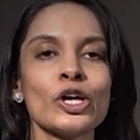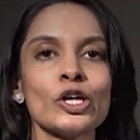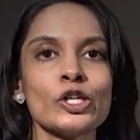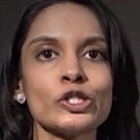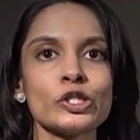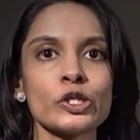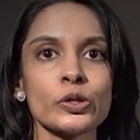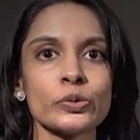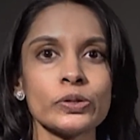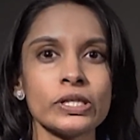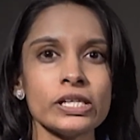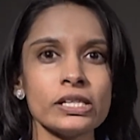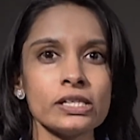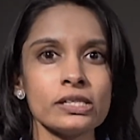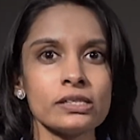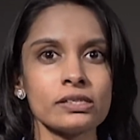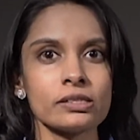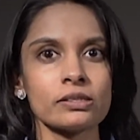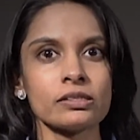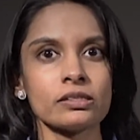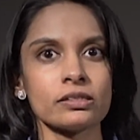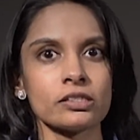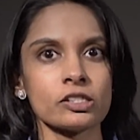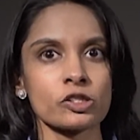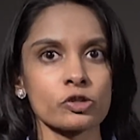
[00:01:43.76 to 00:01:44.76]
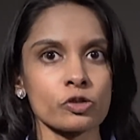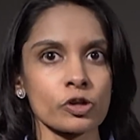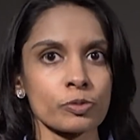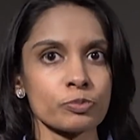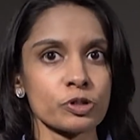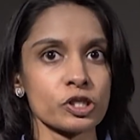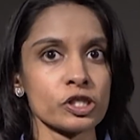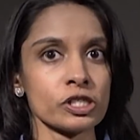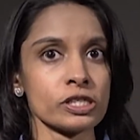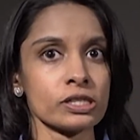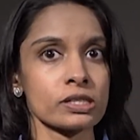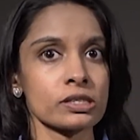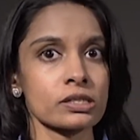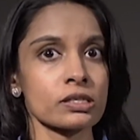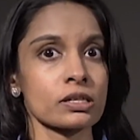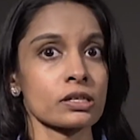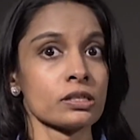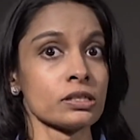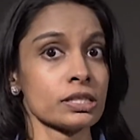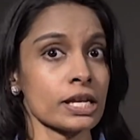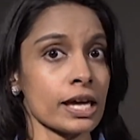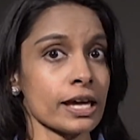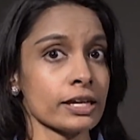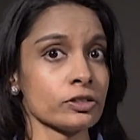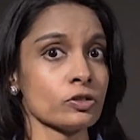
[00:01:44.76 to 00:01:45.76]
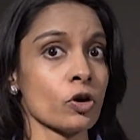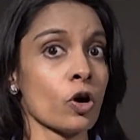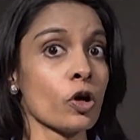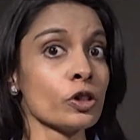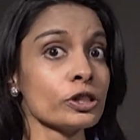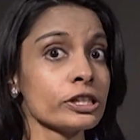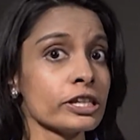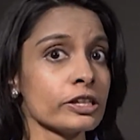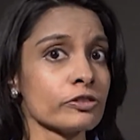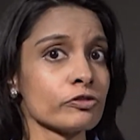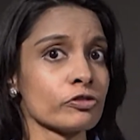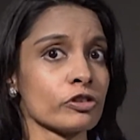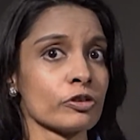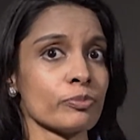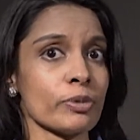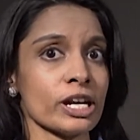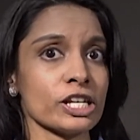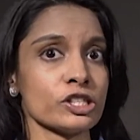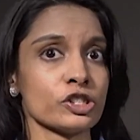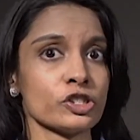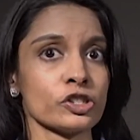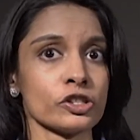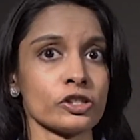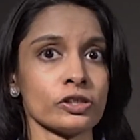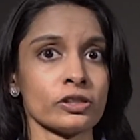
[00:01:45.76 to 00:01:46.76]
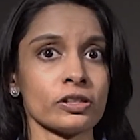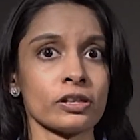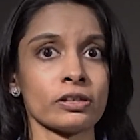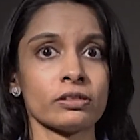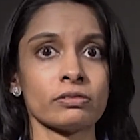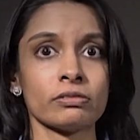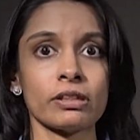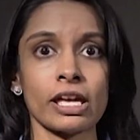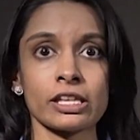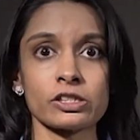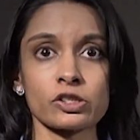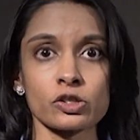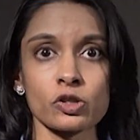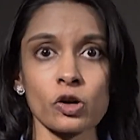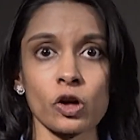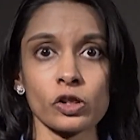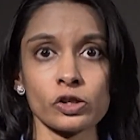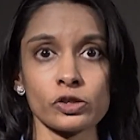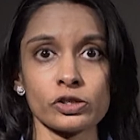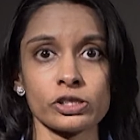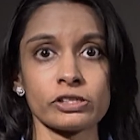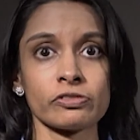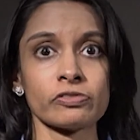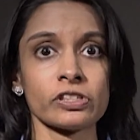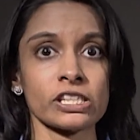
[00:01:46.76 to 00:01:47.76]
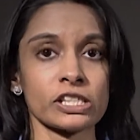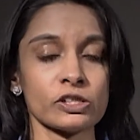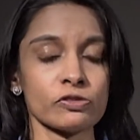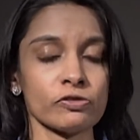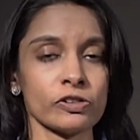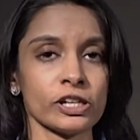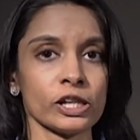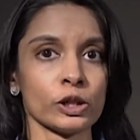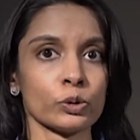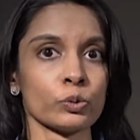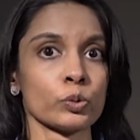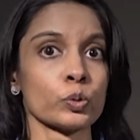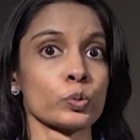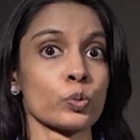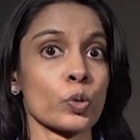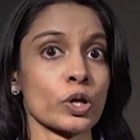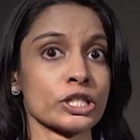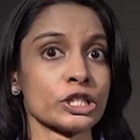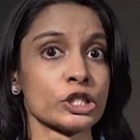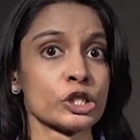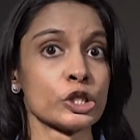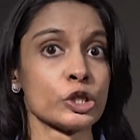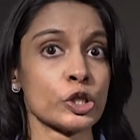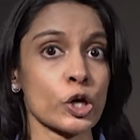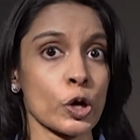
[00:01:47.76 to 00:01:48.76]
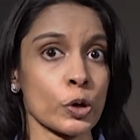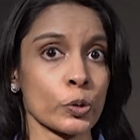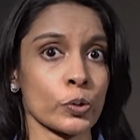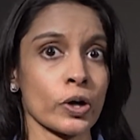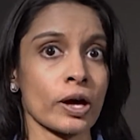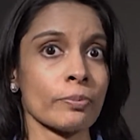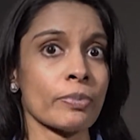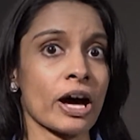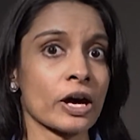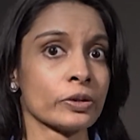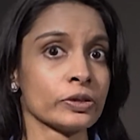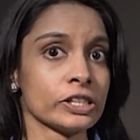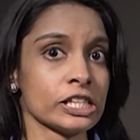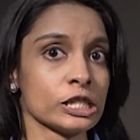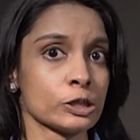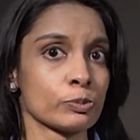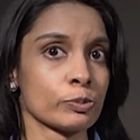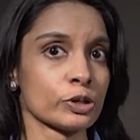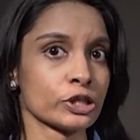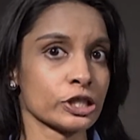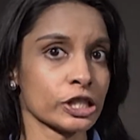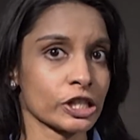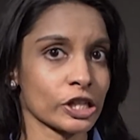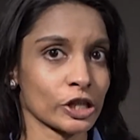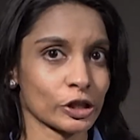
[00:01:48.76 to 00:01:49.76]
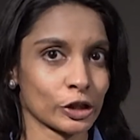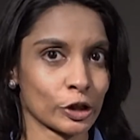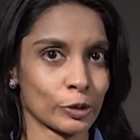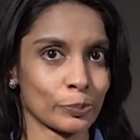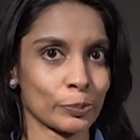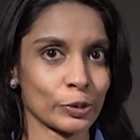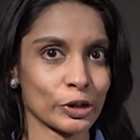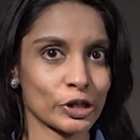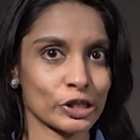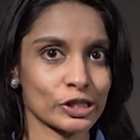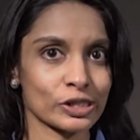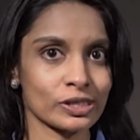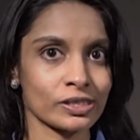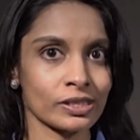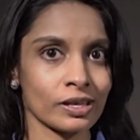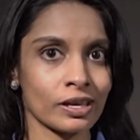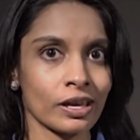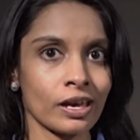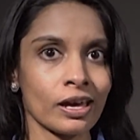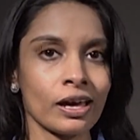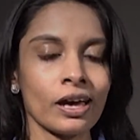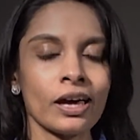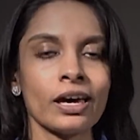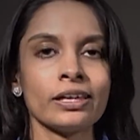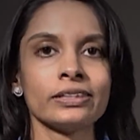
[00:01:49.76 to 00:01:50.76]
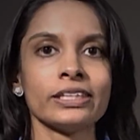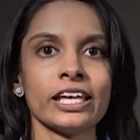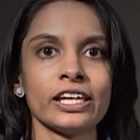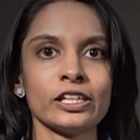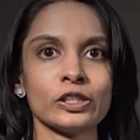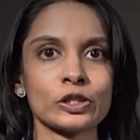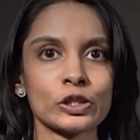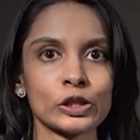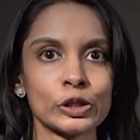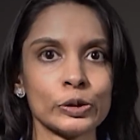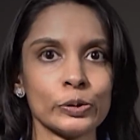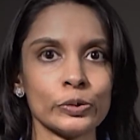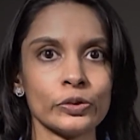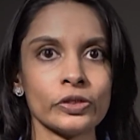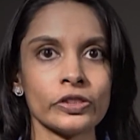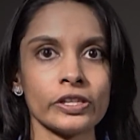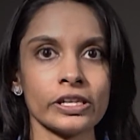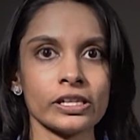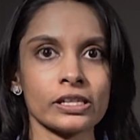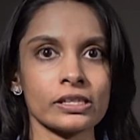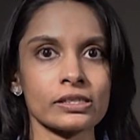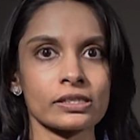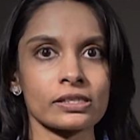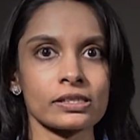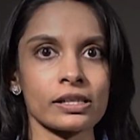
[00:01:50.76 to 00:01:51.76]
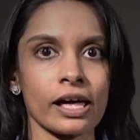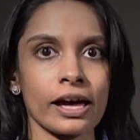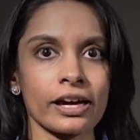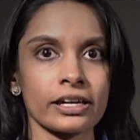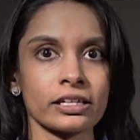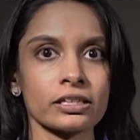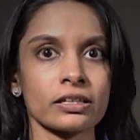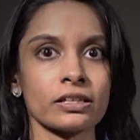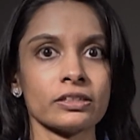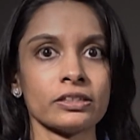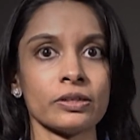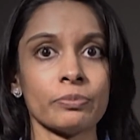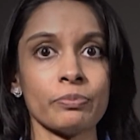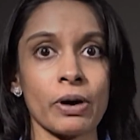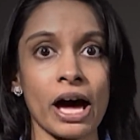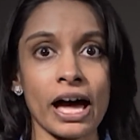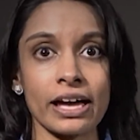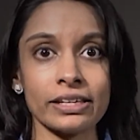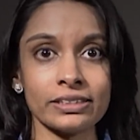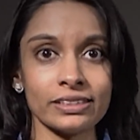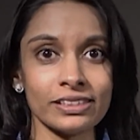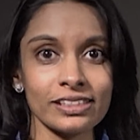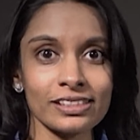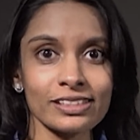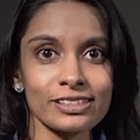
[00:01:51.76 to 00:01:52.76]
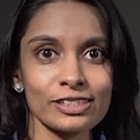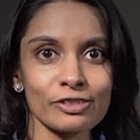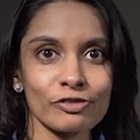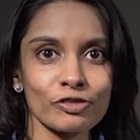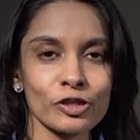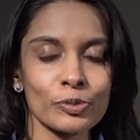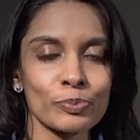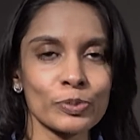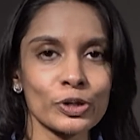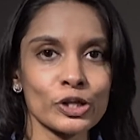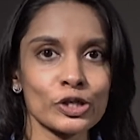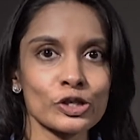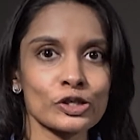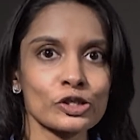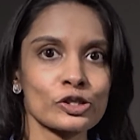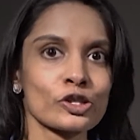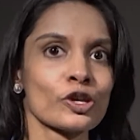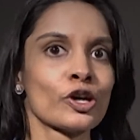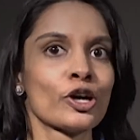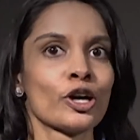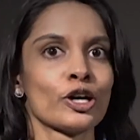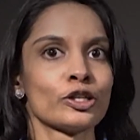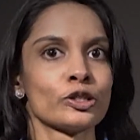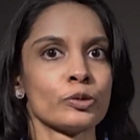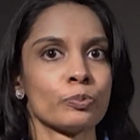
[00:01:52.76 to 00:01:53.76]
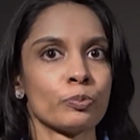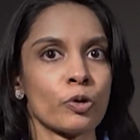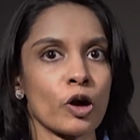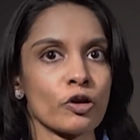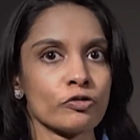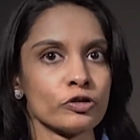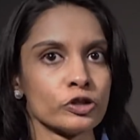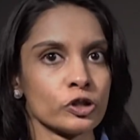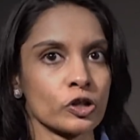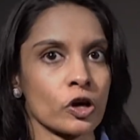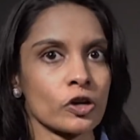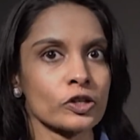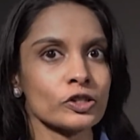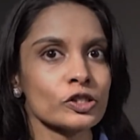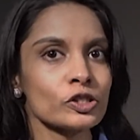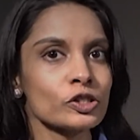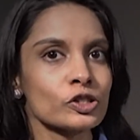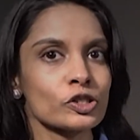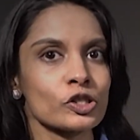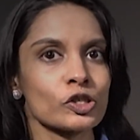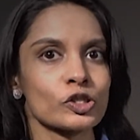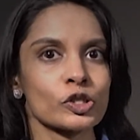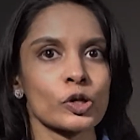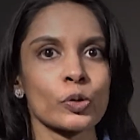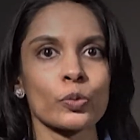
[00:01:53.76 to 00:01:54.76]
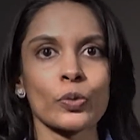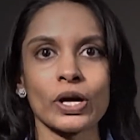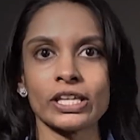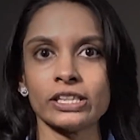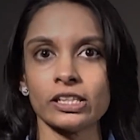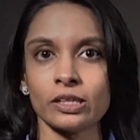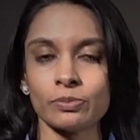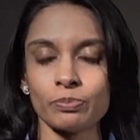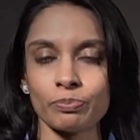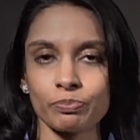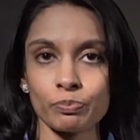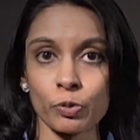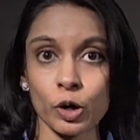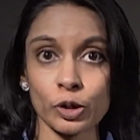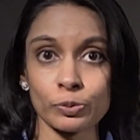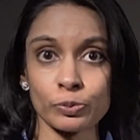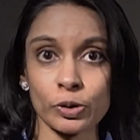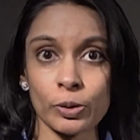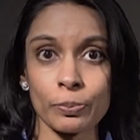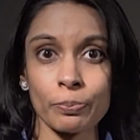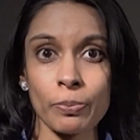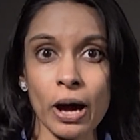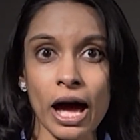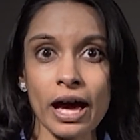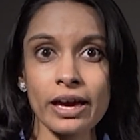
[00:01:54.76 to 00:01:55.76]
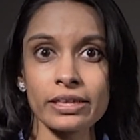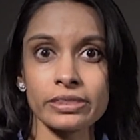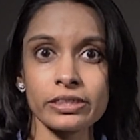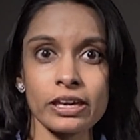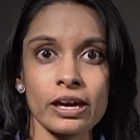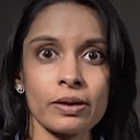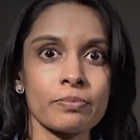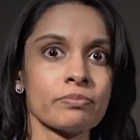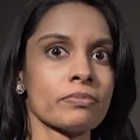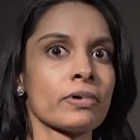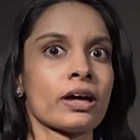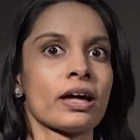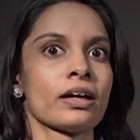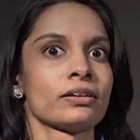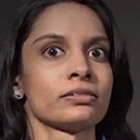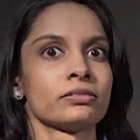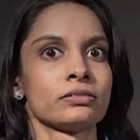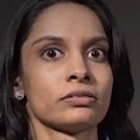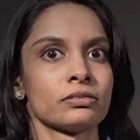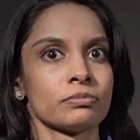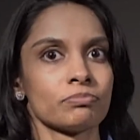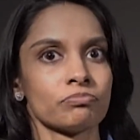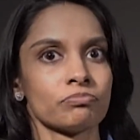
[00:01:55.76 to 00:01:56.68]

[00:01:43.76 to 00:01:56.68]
So these descriptions contain all the information that scholars of this field would want to know about these particular books. They include things like the bindings of the books, the provenance, so when did Bodmer buy them and